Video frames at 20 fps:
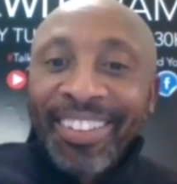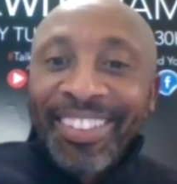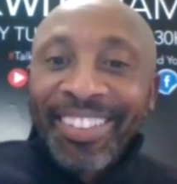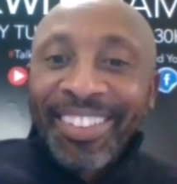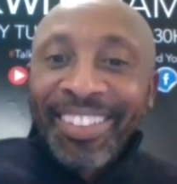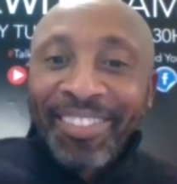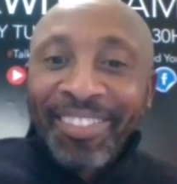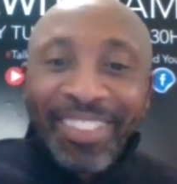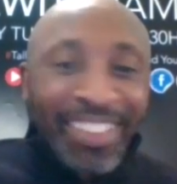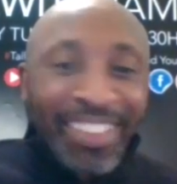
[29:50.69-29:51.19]
You
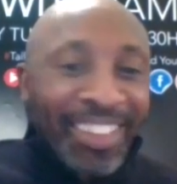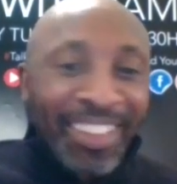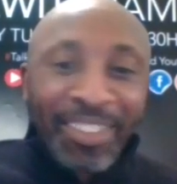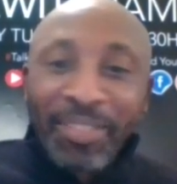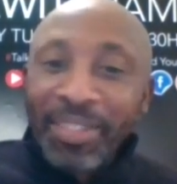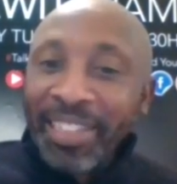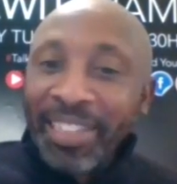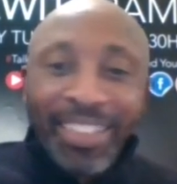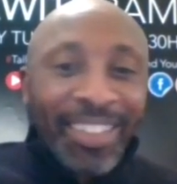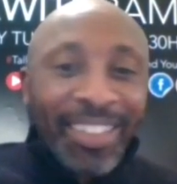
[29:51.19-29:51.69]
know, we
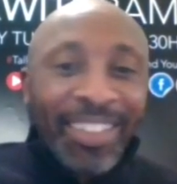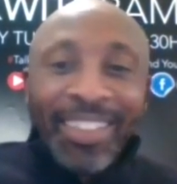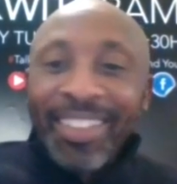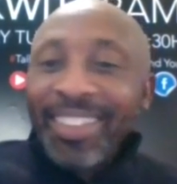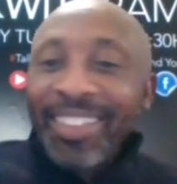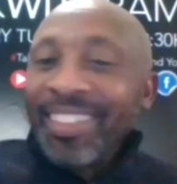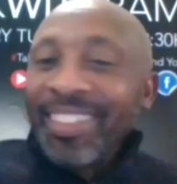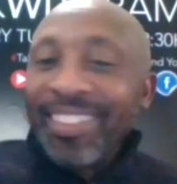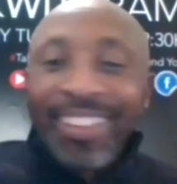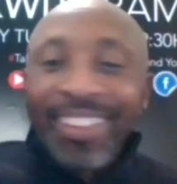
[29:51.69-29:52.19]
think
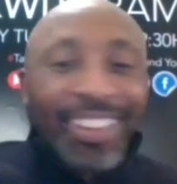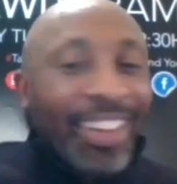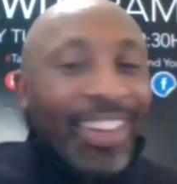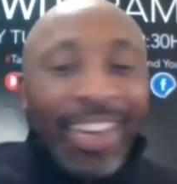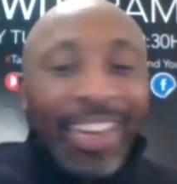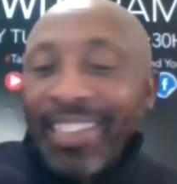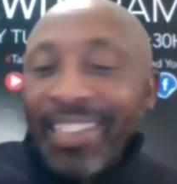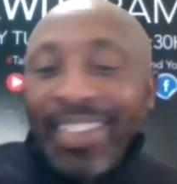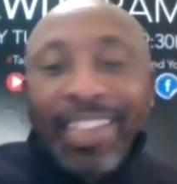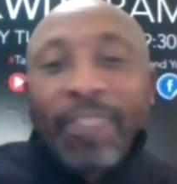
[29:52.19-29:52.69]

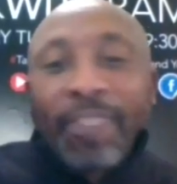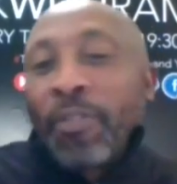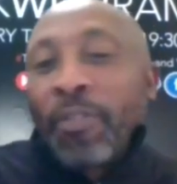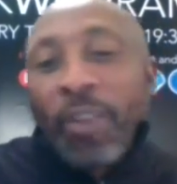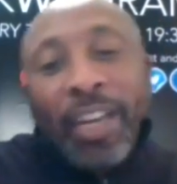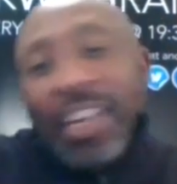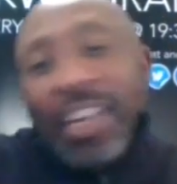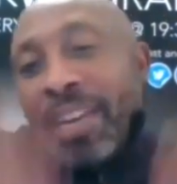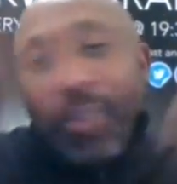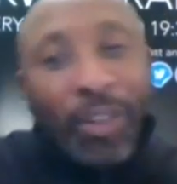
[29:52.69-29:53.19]
I'd rather
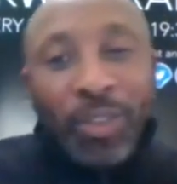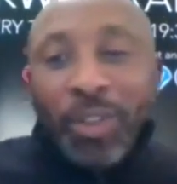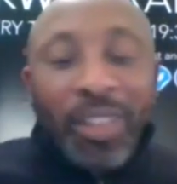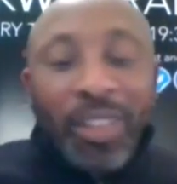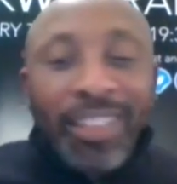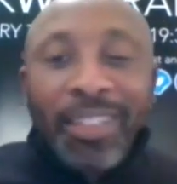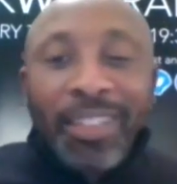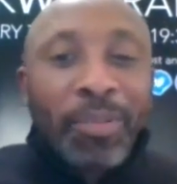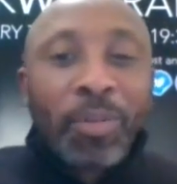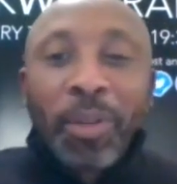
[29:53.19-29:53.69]
forget about
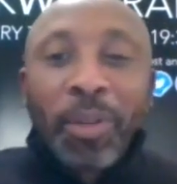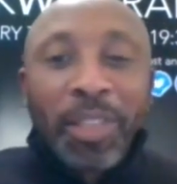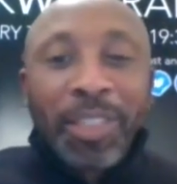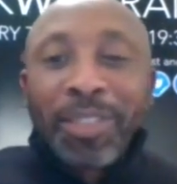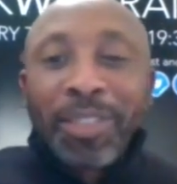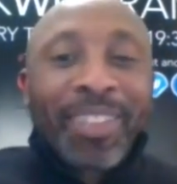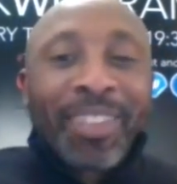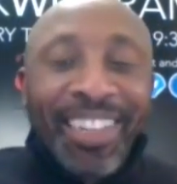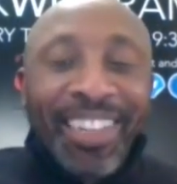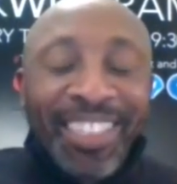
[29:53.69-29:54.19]
Dr. T because
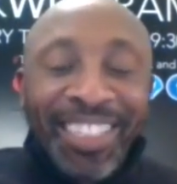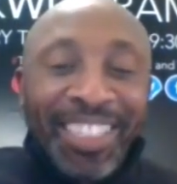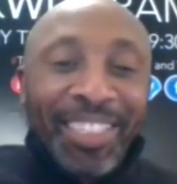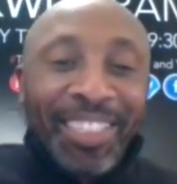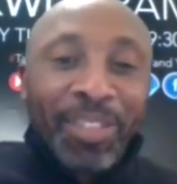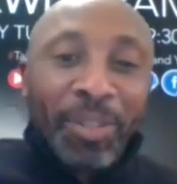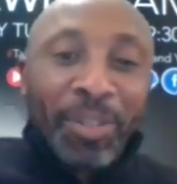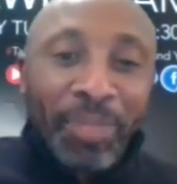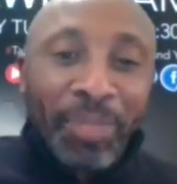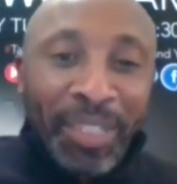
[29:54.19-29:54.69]
he's not
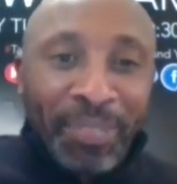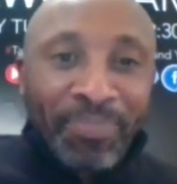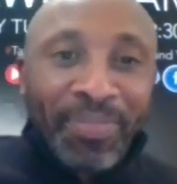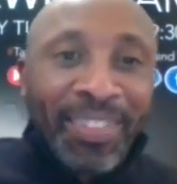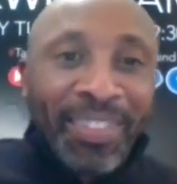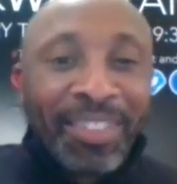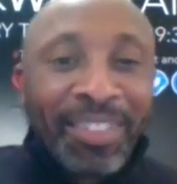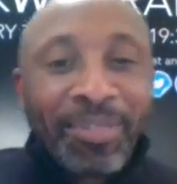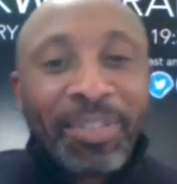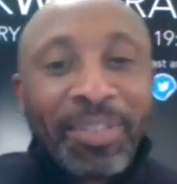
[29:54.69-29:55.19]
listening to me.
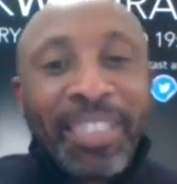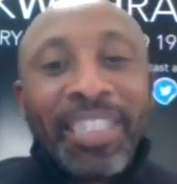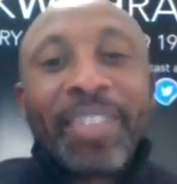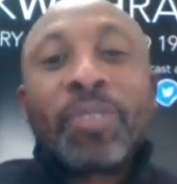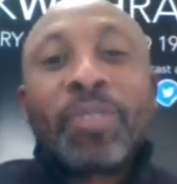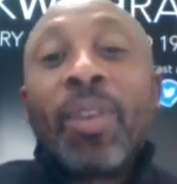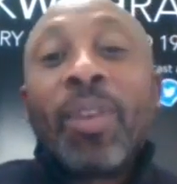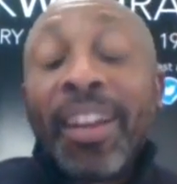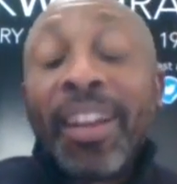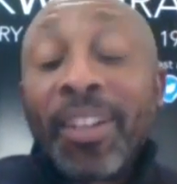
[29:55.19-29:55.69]
We
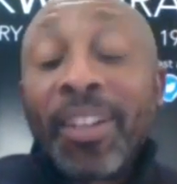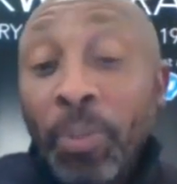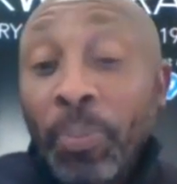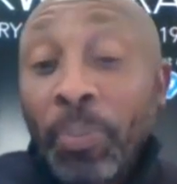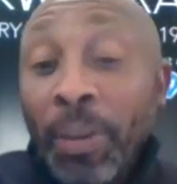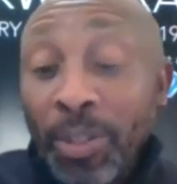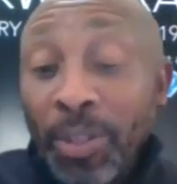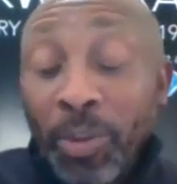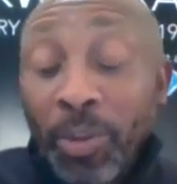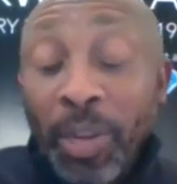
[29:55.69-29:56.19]
need to learn to
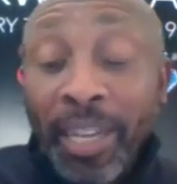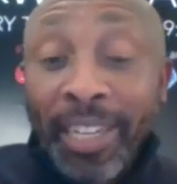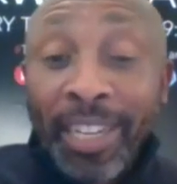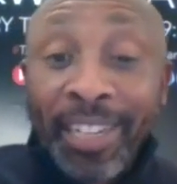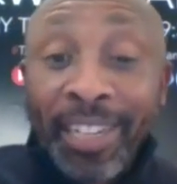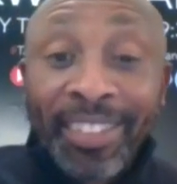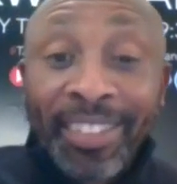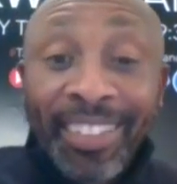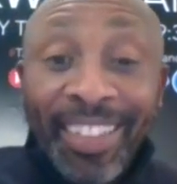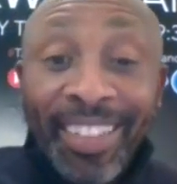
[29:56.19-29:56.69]
persuade
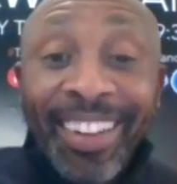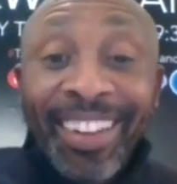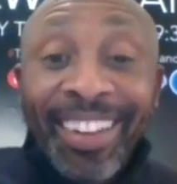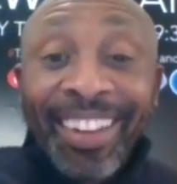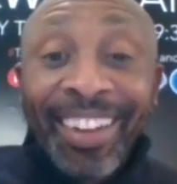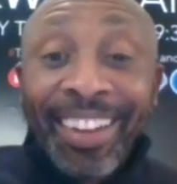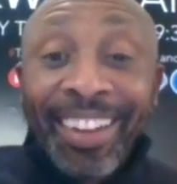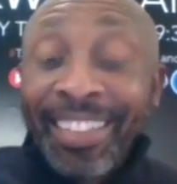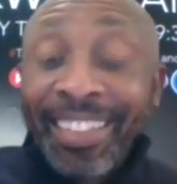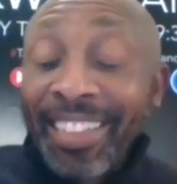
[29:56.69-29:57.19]
and
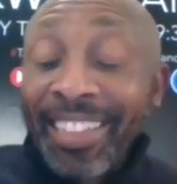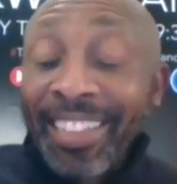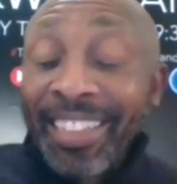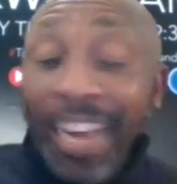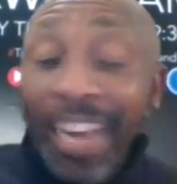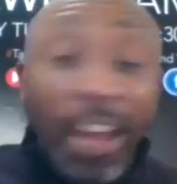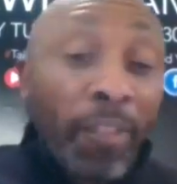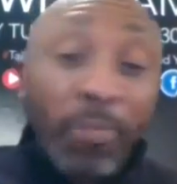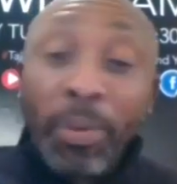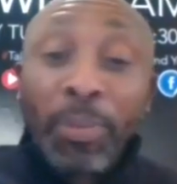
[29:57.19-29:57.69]

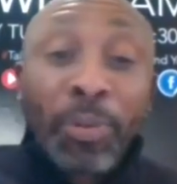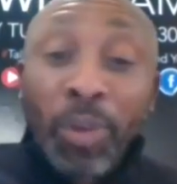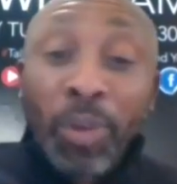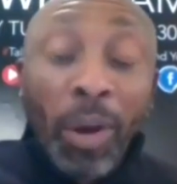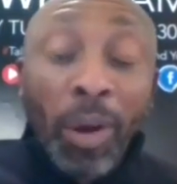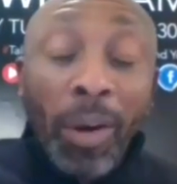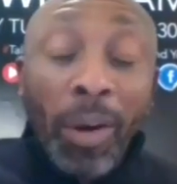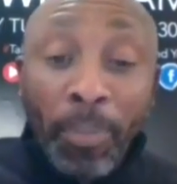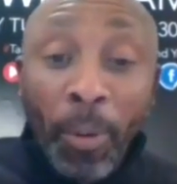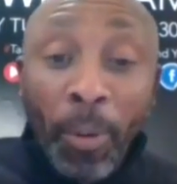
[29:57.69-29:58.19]
drive people to
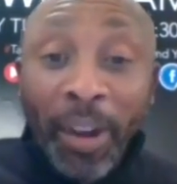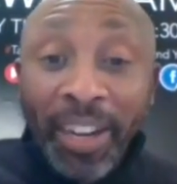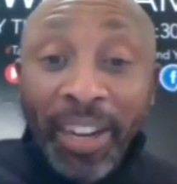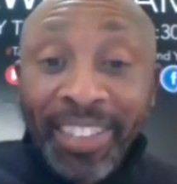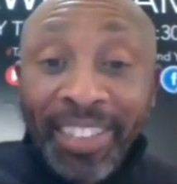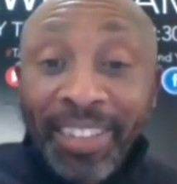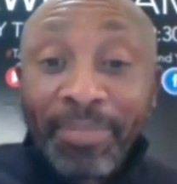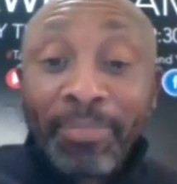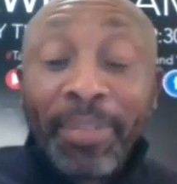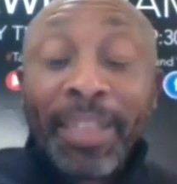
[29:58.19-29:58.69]
our point
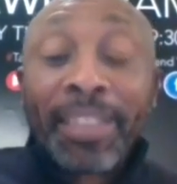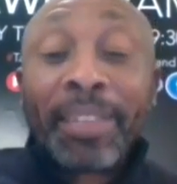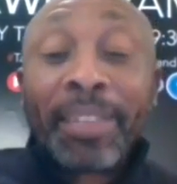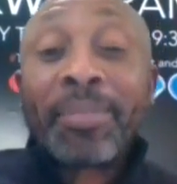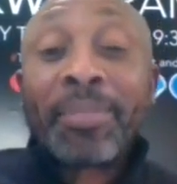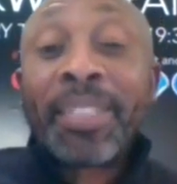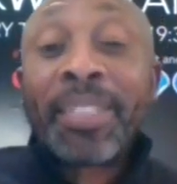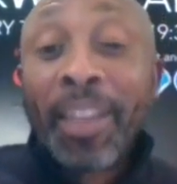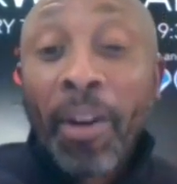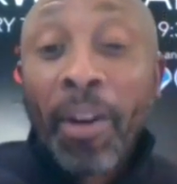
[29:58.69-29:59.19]
and make them
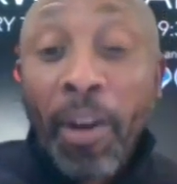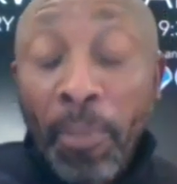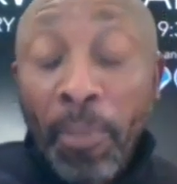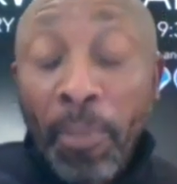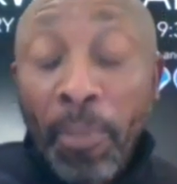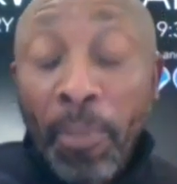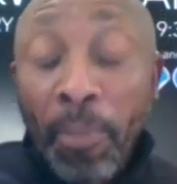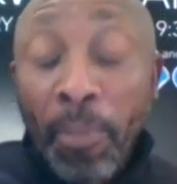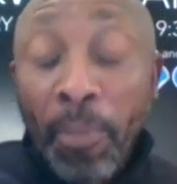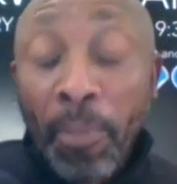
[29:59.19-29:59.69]
see our
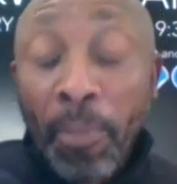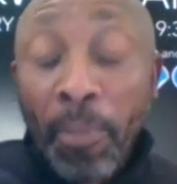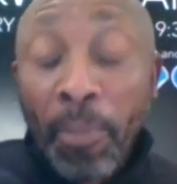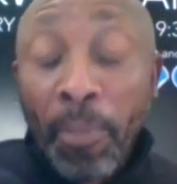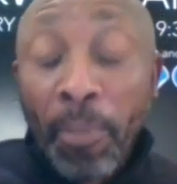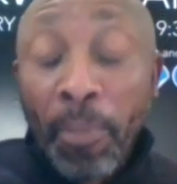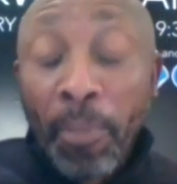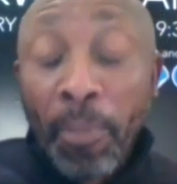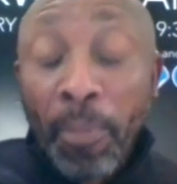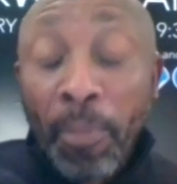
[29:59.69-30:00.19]
point. So I
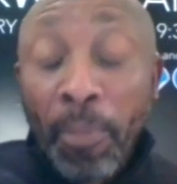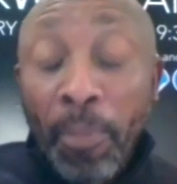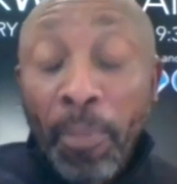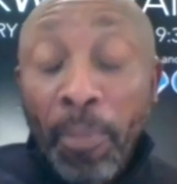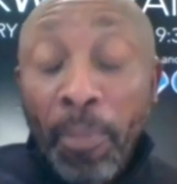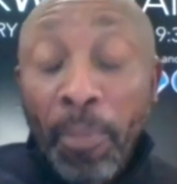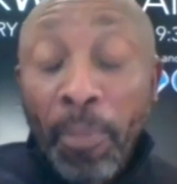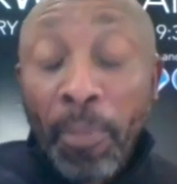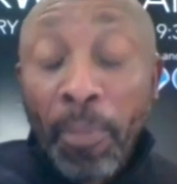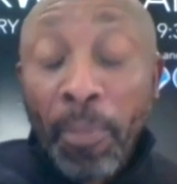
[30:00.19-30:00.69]
can't
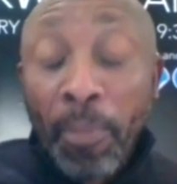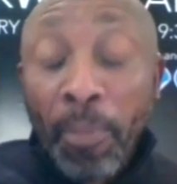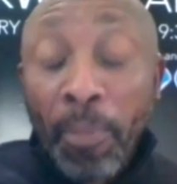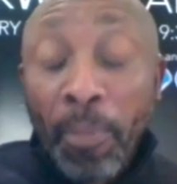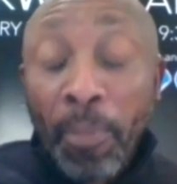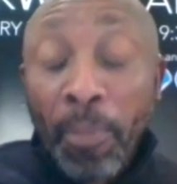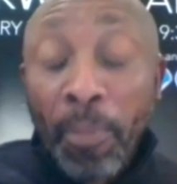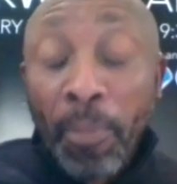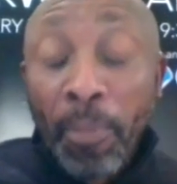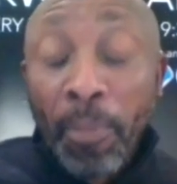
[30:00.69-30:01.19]
wait
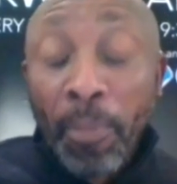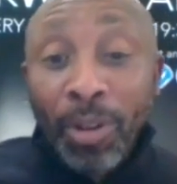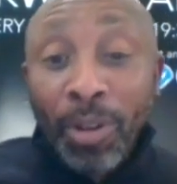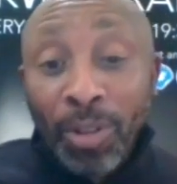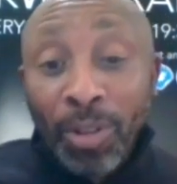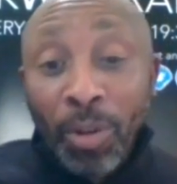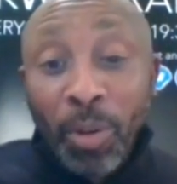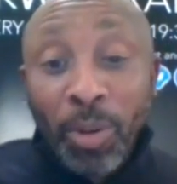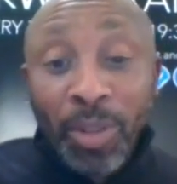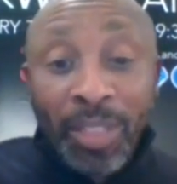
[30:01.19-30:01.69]
to hear
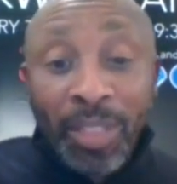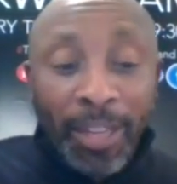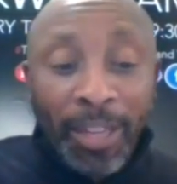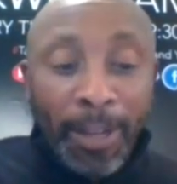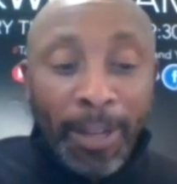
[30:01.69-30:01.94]
about those